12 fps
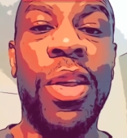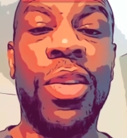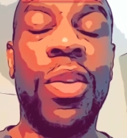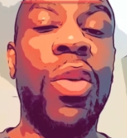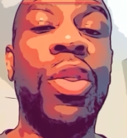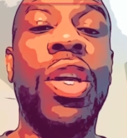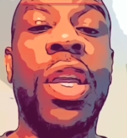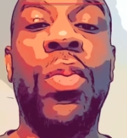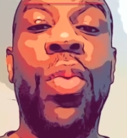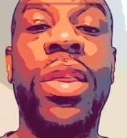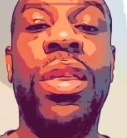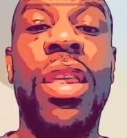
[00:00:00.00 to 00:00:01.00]
So don't look at
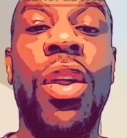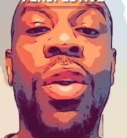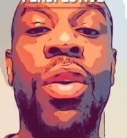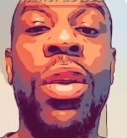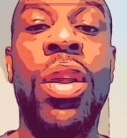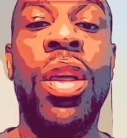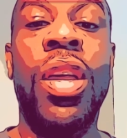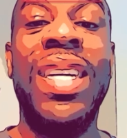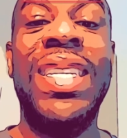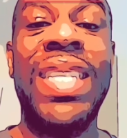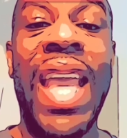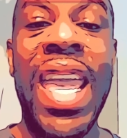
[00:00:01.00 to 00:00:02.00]
what they're
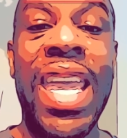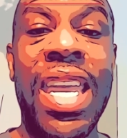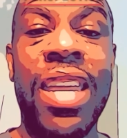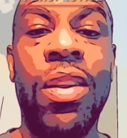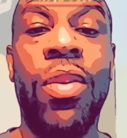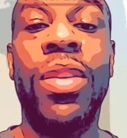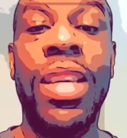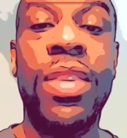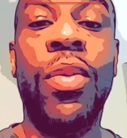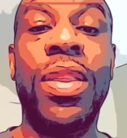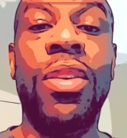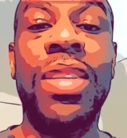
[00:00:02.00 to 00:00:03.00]
saying or listen
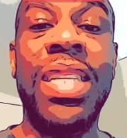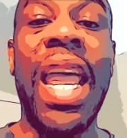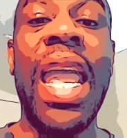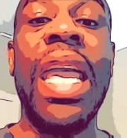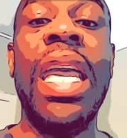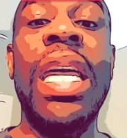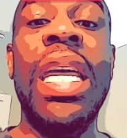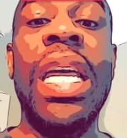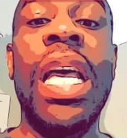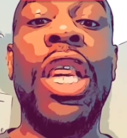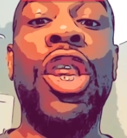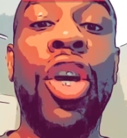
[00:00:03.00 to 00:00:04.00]
to what they're saying.
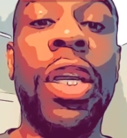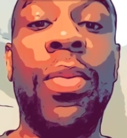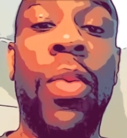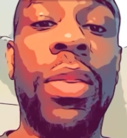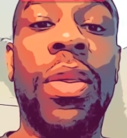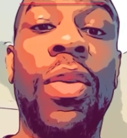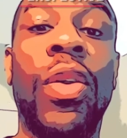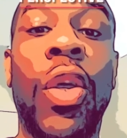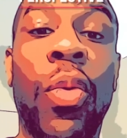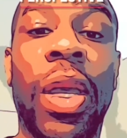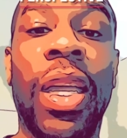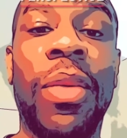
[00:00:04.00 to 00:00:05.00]
Look at what they're
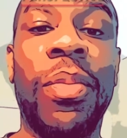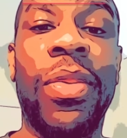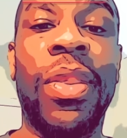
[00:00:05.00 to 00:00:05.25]
doing